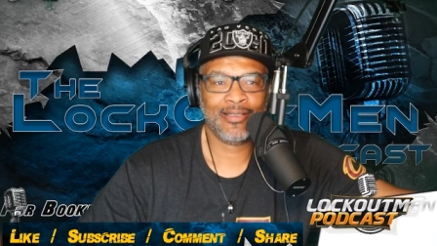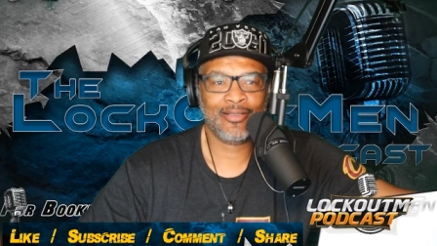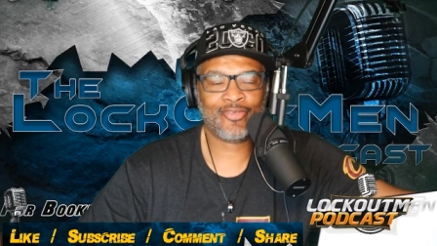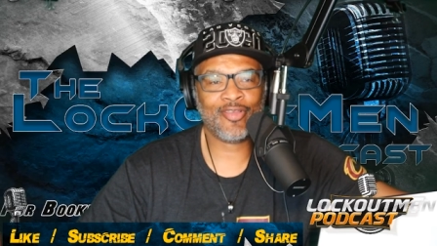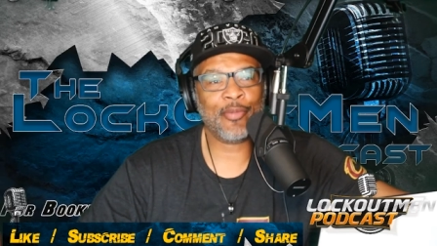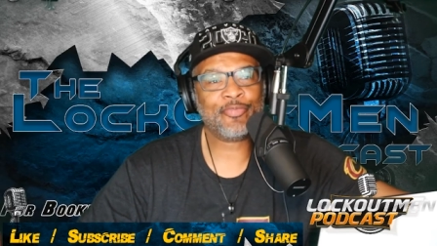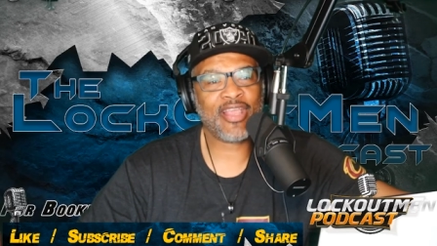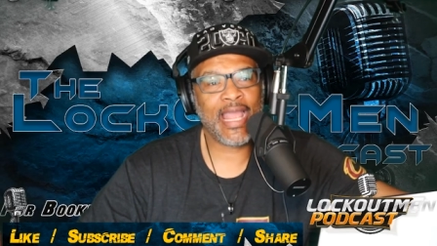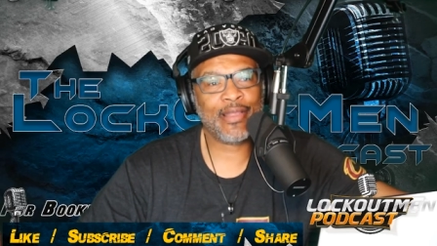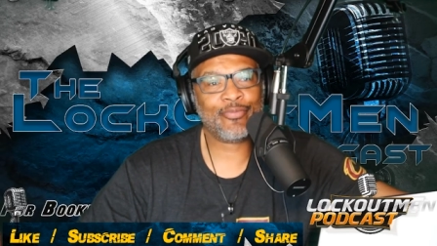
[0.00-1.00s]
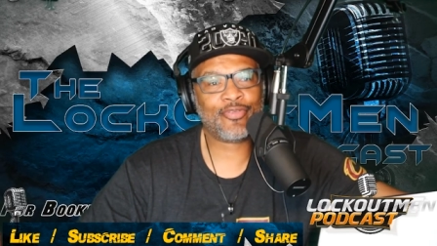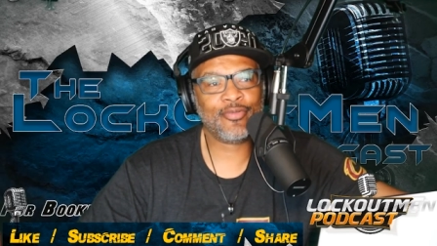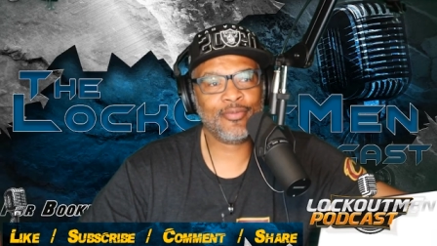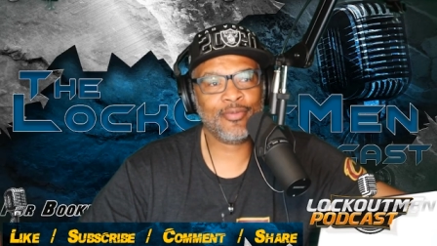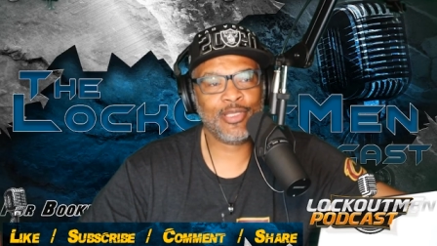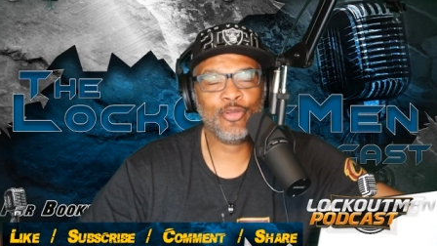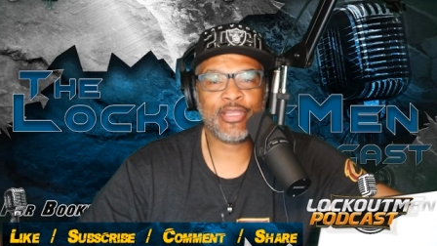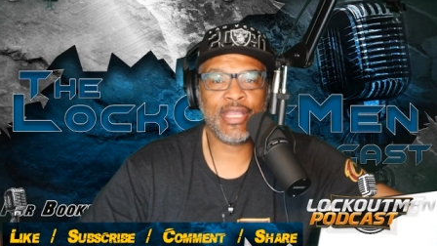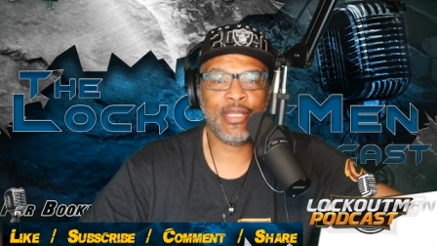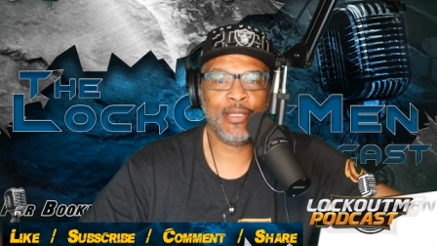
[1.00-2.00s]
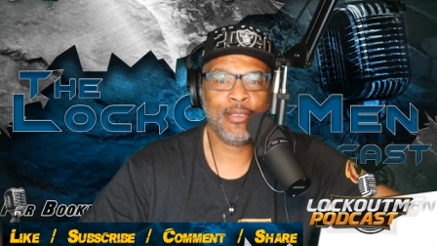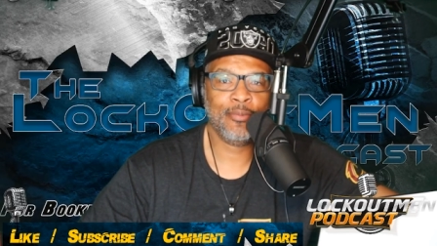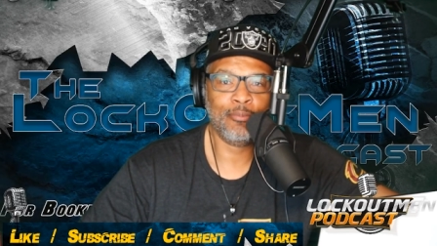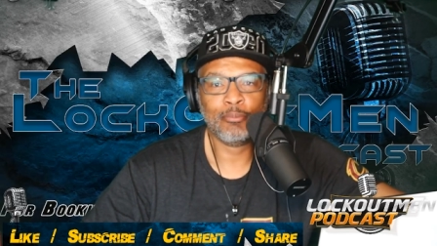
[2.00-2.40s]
Sometimes you can